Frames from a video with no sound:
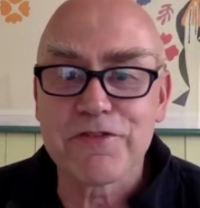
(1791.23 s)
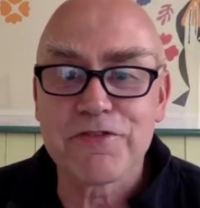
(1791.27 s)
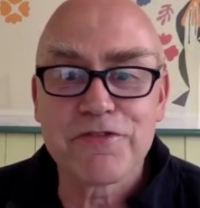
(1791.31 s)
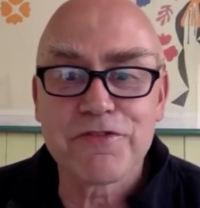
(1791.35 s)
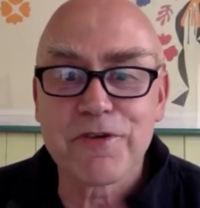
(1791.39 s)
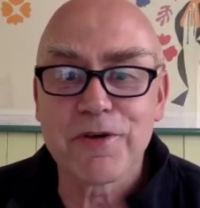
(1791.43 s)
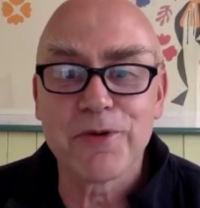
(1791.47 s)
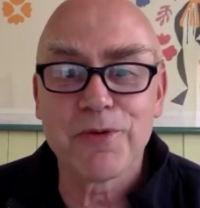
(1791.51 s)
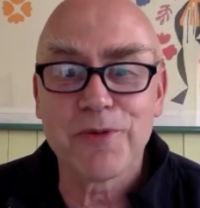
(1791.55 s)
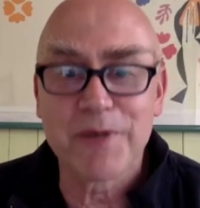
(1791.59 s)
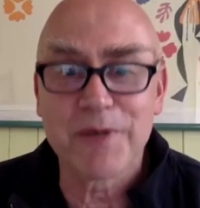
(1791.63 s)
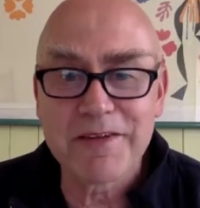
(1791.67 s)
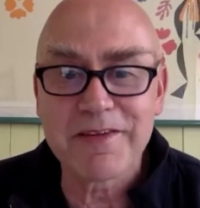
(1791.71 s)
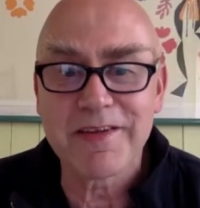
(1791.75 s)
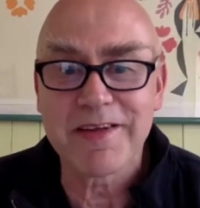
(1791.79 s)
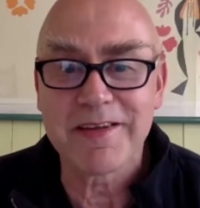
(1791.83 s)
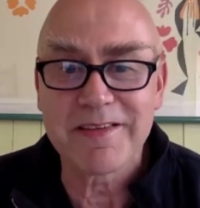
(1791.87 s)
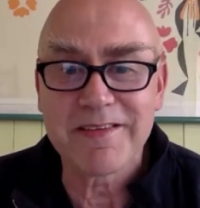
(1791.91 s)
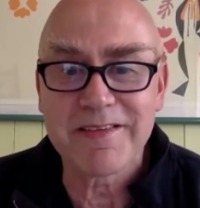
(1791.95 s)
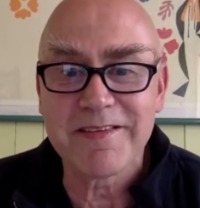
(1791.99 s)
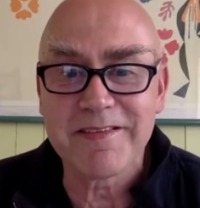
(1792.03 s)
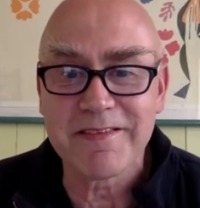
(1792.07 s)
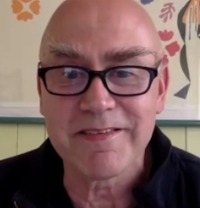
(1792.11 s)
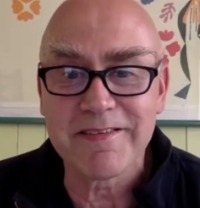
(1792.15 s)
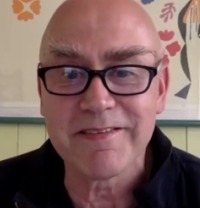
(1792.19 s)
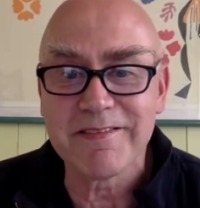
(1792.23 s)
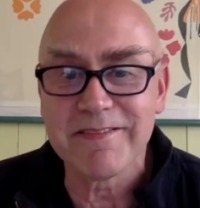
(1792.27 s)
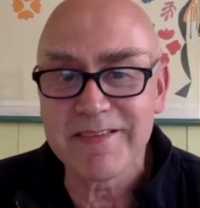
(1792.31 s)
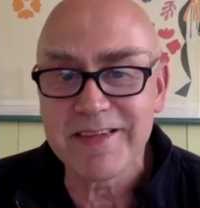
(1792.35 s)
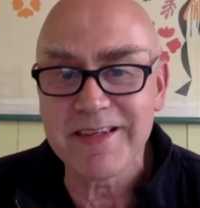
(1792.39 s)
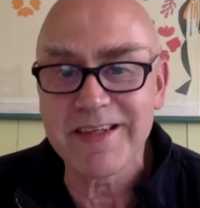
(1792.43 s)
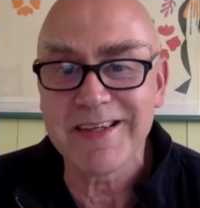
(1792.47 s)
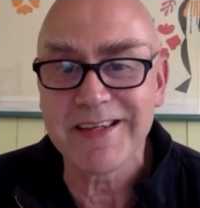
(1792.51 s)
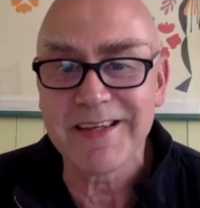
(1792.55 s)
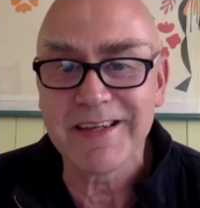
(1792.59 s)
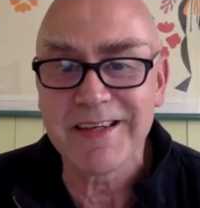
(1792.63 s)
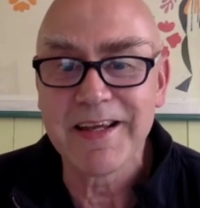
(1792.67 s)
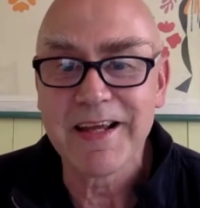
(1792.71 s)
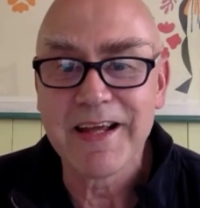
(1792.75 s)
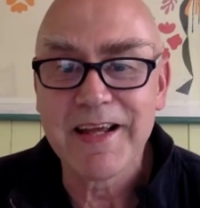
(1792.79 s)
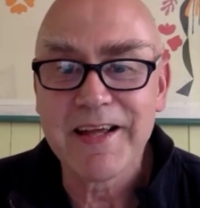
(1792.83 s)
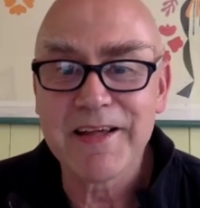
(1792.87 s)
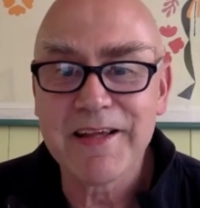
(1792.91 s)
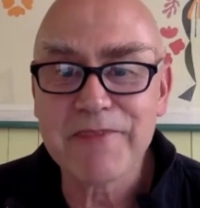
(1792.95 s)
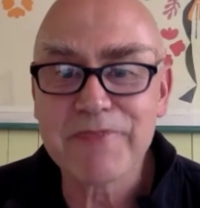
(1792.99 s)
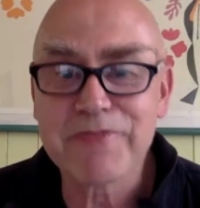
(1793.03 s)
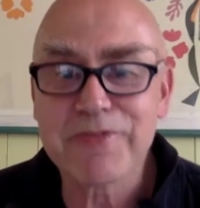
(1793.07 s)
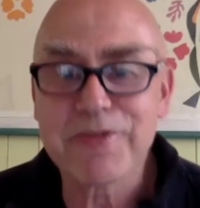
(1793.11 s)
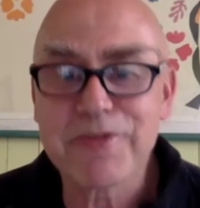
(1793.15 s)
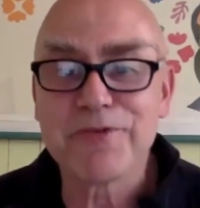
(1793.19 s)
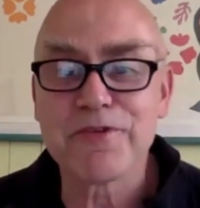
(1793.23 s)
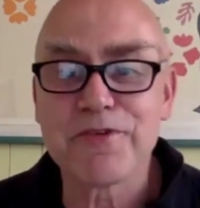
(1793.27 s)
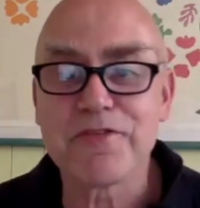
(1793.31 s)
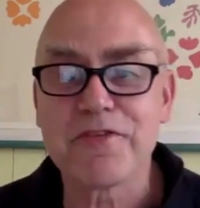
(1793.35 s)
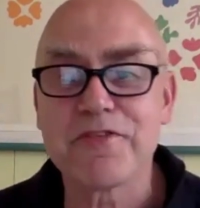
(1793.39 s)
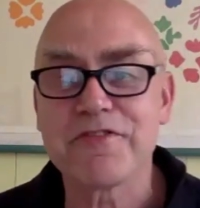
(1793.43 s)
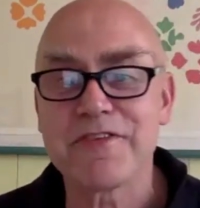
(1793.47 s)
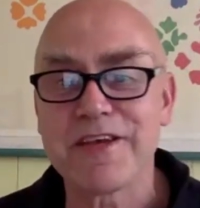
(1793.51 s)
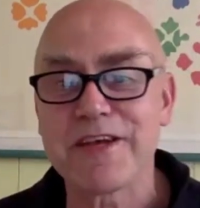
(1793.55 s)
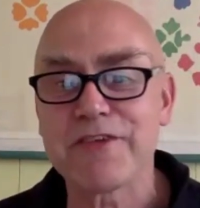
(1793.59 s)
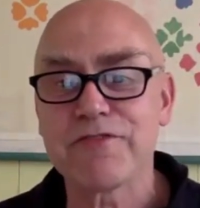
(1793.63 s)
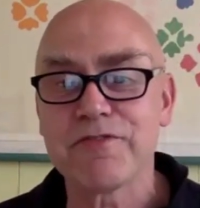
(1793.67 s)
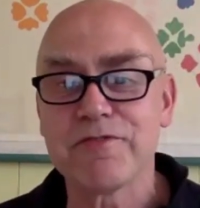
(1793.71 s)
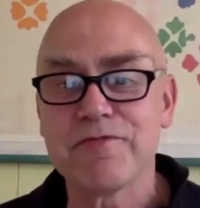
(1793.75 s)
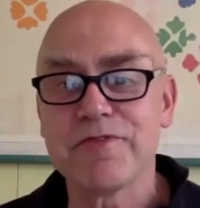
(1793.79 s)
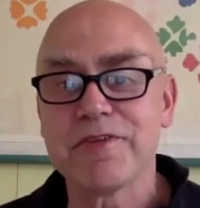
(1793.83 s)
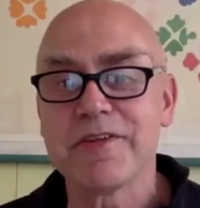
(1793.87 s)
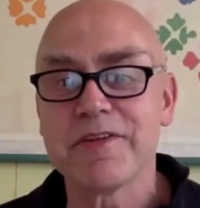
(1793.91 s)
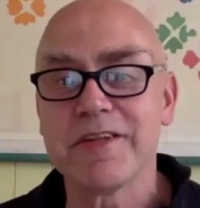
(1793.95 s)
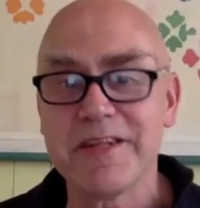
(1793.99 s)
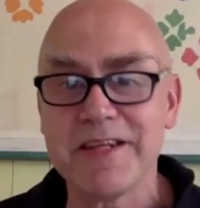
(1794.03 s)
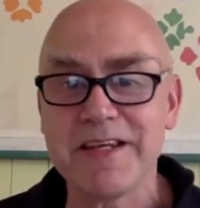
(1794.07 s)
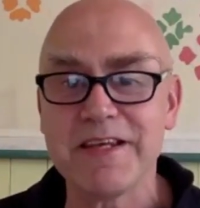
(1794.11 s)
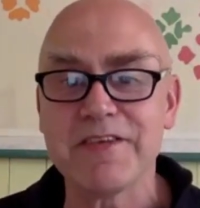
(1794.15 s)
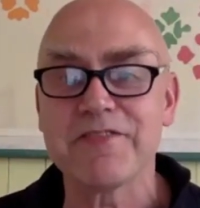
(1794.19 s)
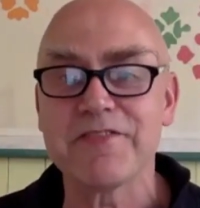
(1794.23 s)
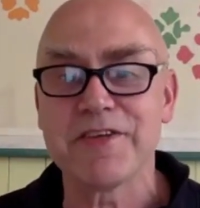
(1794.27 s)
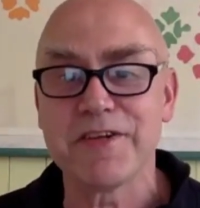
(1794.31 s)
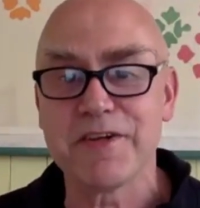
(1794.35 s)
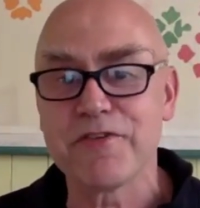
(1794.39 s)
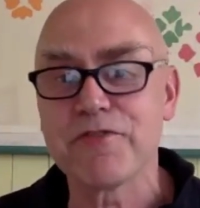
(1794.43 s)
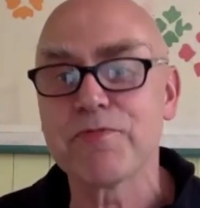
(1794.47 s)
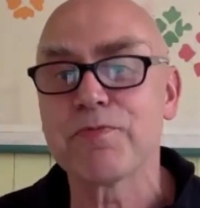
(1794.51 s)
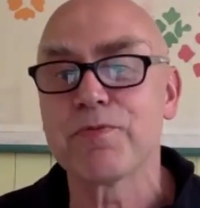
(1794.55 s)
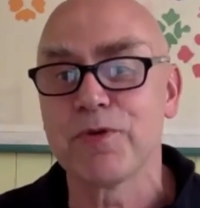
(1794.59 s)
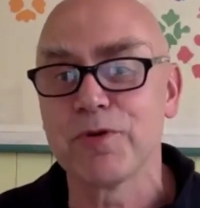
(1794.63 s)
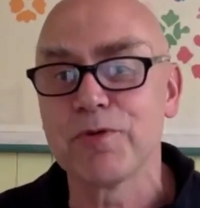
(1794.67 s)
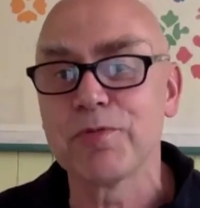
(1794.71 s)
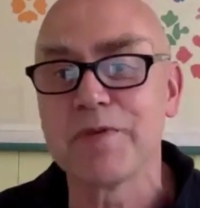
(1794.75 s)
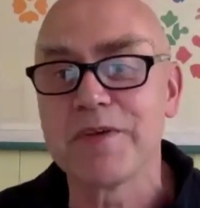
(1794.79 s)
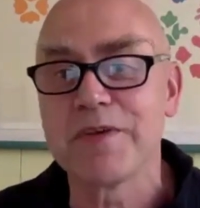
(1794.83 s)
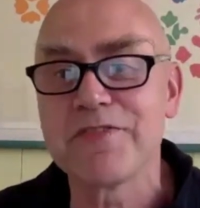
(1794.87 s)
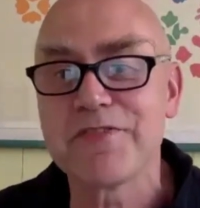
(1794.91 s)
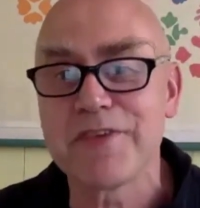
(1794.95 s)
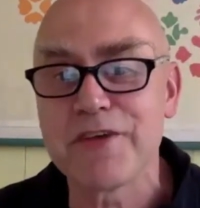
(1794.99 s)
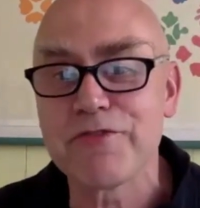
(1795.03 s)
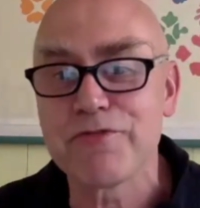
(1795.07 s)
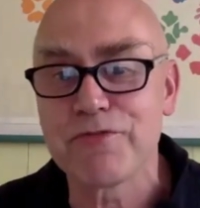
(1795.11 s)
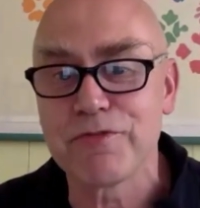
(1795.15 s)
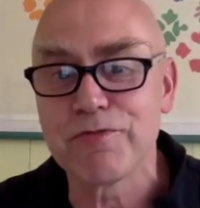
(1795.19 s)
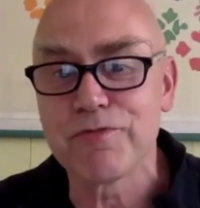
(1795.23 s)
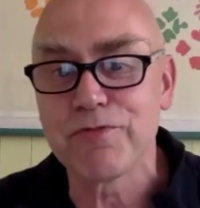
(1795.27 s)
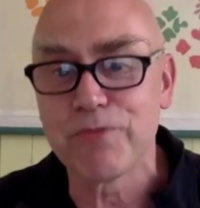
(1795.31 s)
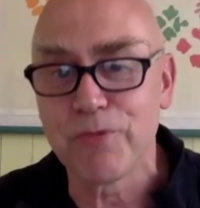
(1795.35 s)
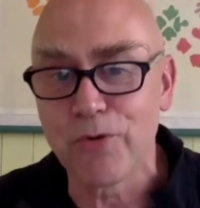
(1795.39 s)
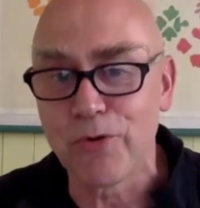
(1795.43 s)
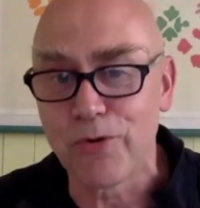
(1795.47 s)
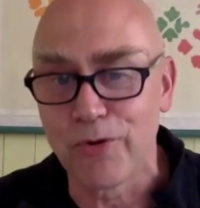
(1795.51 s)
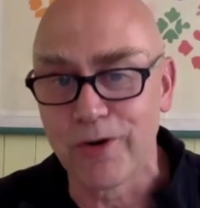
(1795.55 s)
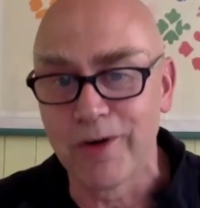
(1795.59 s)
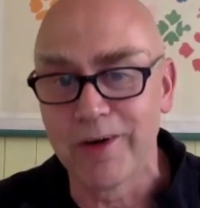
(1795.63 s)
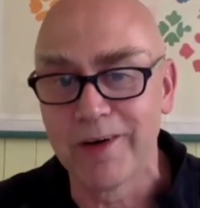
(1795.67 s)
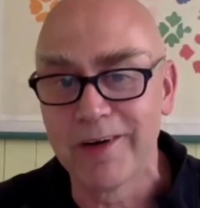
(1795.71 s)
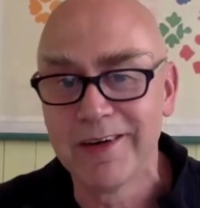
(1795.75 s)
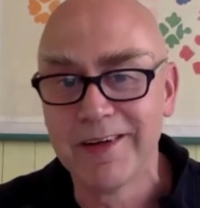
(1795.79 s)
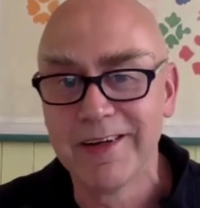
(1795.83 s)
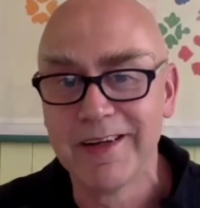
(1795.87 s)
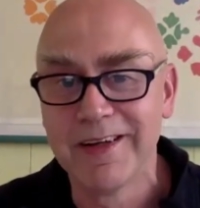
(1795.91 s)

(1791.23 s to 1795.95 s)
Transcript: So, and if there is a session for the knees, then it's probably session 4,